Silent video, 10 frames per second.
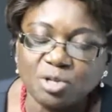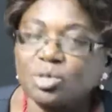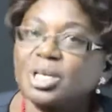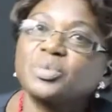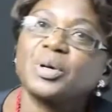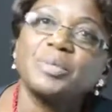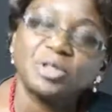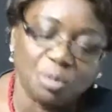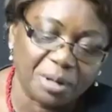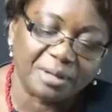So the
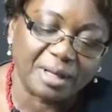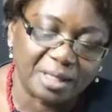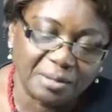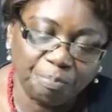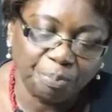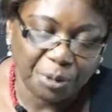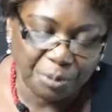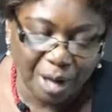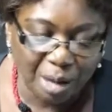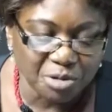experimental method
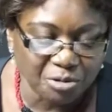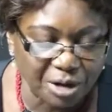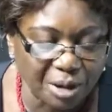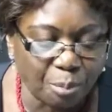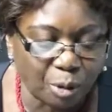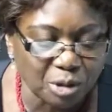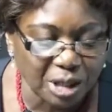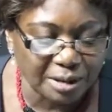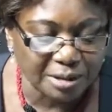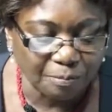becomes very
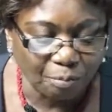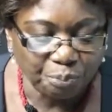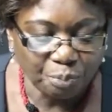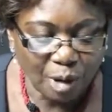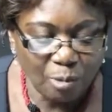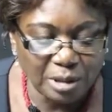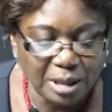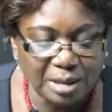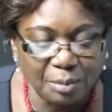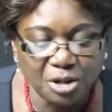important. What
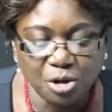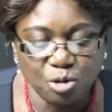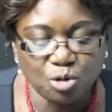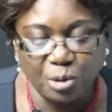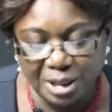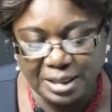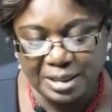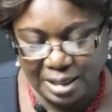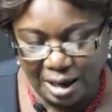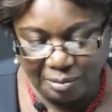are the materials we
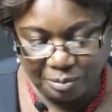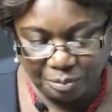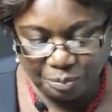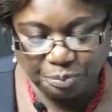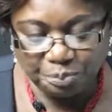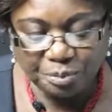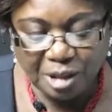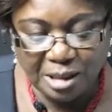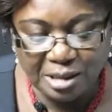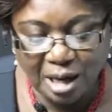need here?
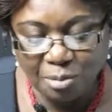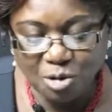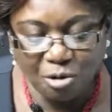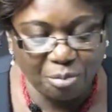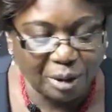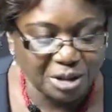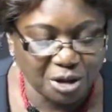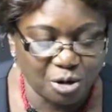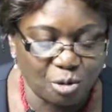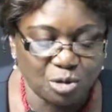In terms of
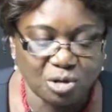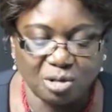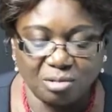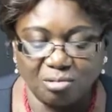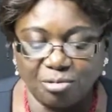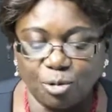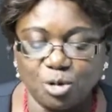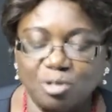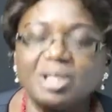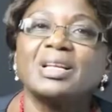materials, of
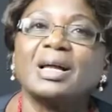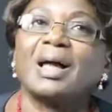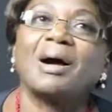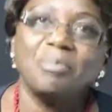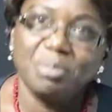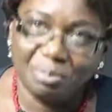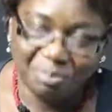course, you need a lab.